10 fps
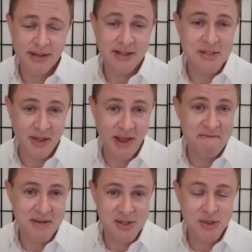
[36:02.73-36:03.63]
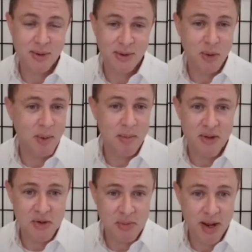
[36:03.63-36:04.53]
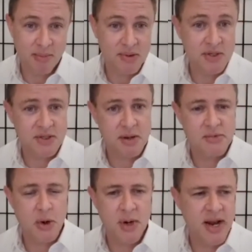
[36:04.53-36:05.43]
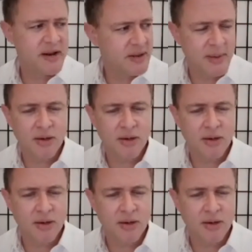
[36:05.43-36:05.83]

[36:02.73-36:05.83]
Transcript: until I finish going through my mother's papers because I'm donating them.